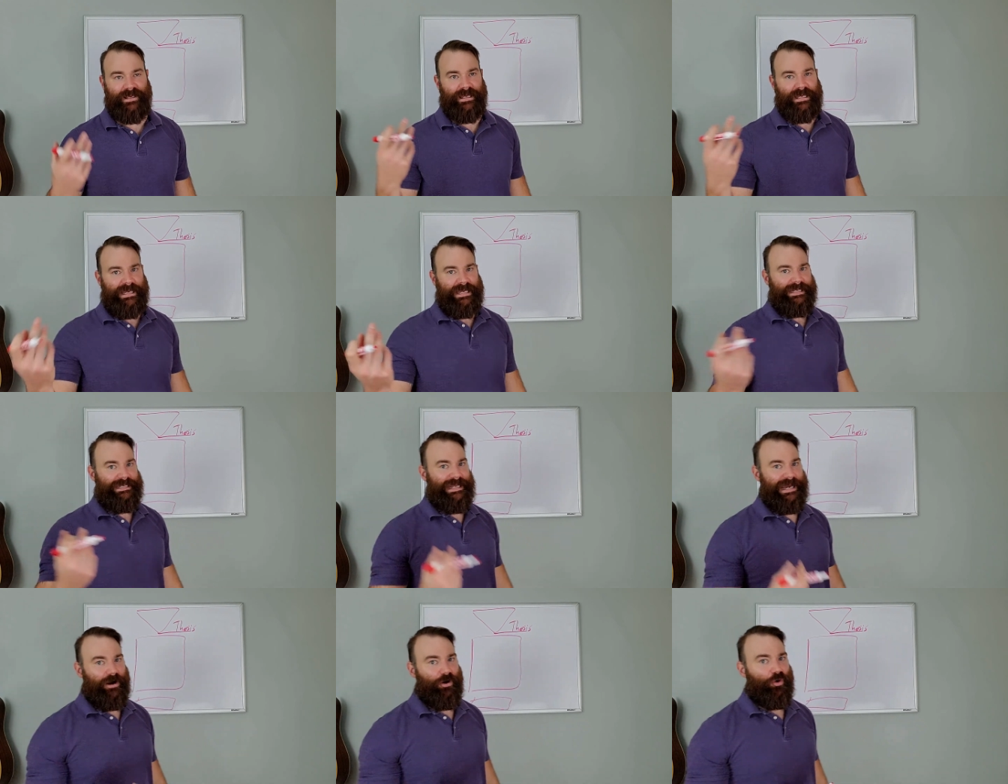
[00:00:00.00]

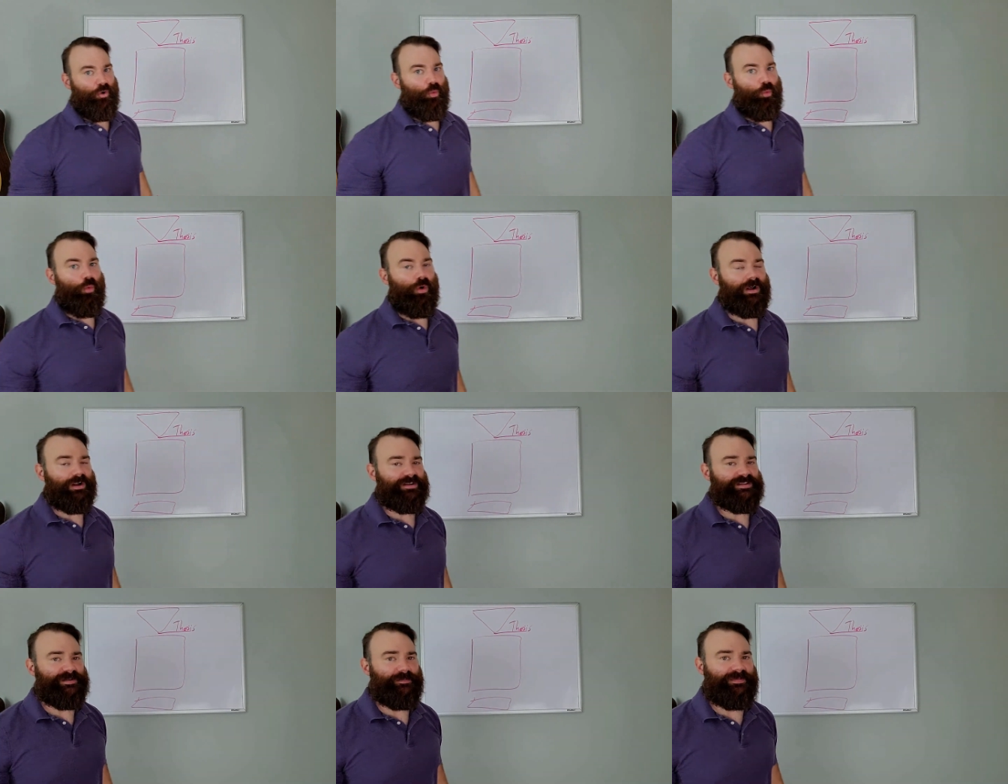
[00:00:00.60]
Now, what
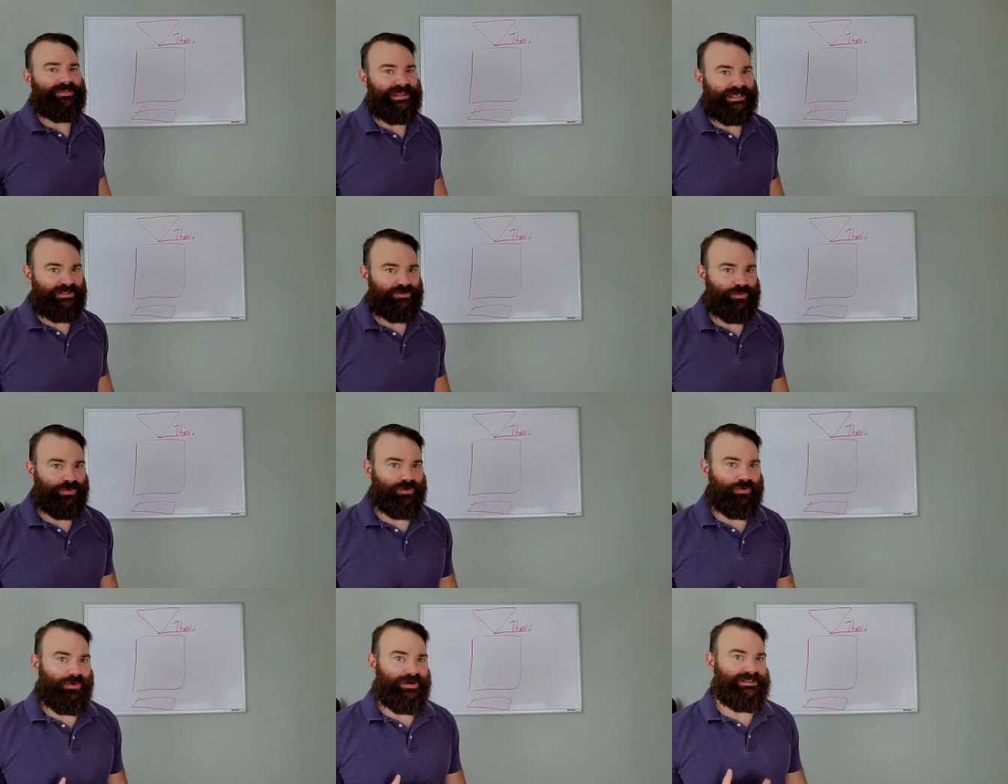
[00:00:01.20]
are some things
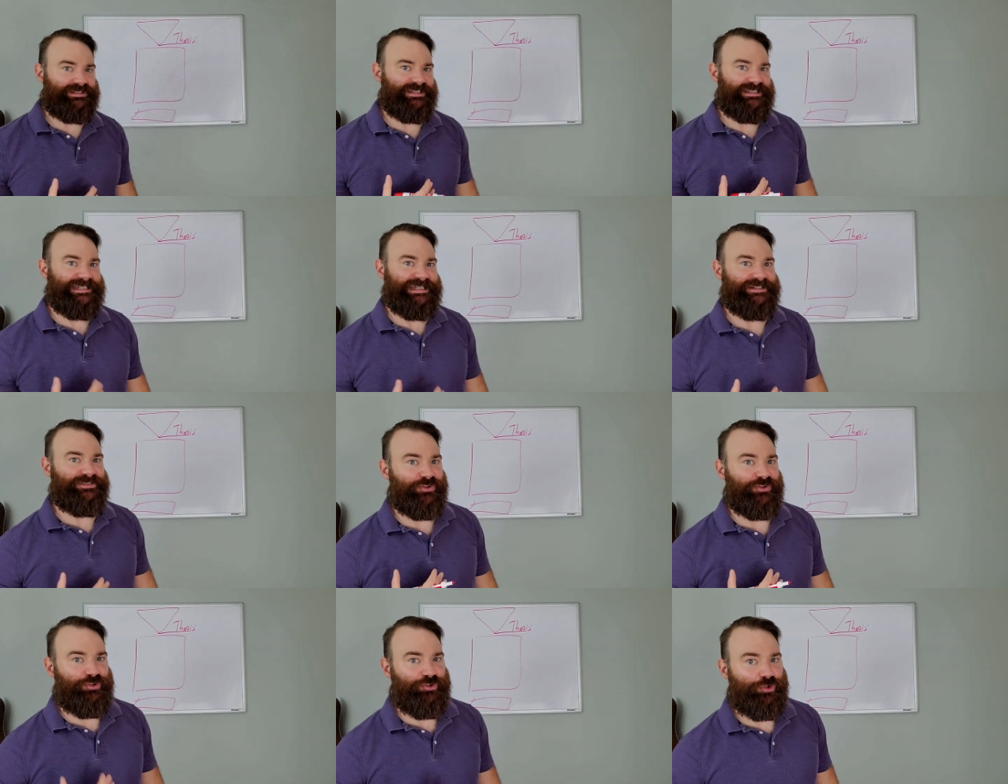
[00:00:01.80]
we're going to need
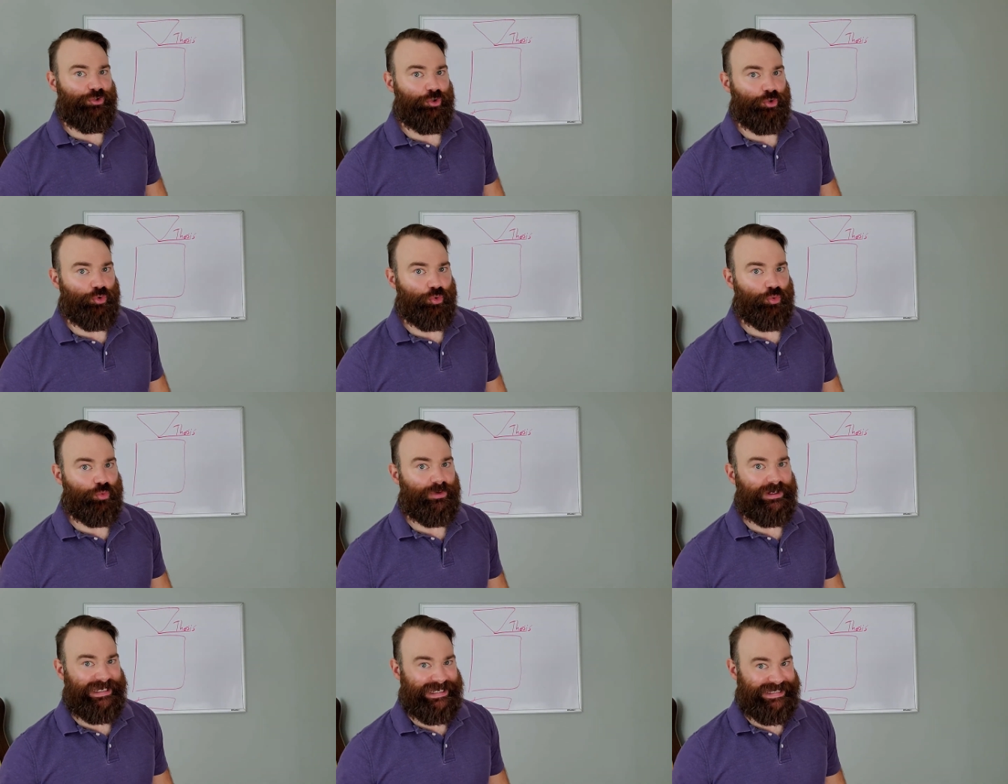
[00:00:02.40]
to
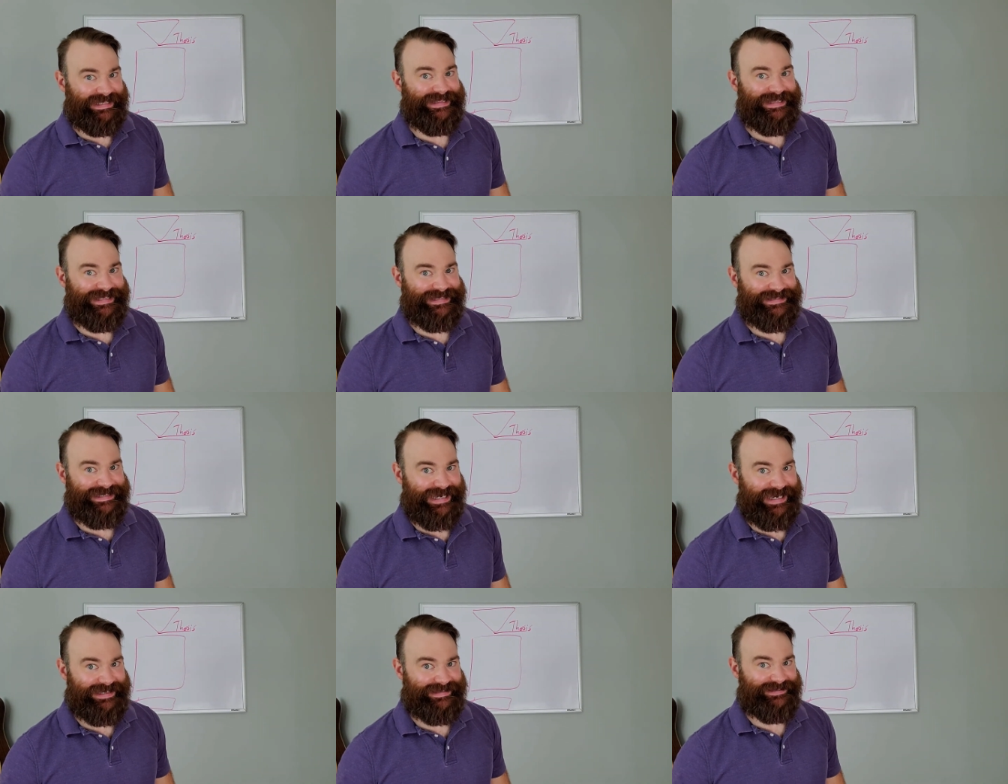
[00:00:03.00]
do in
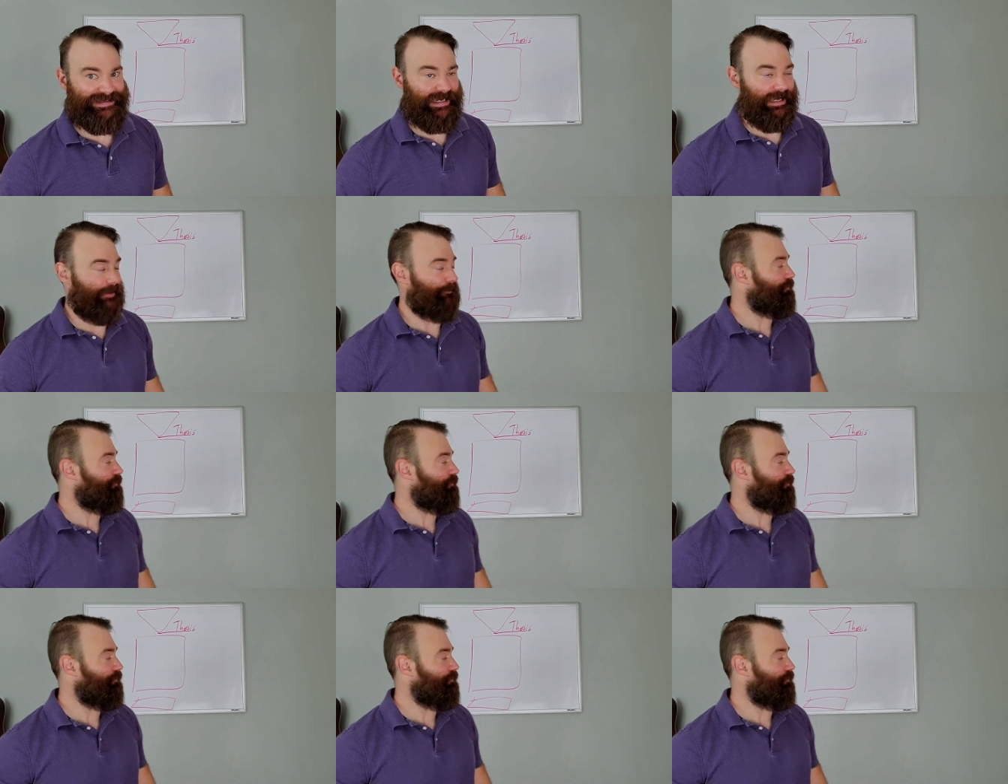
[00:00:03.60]
this essay?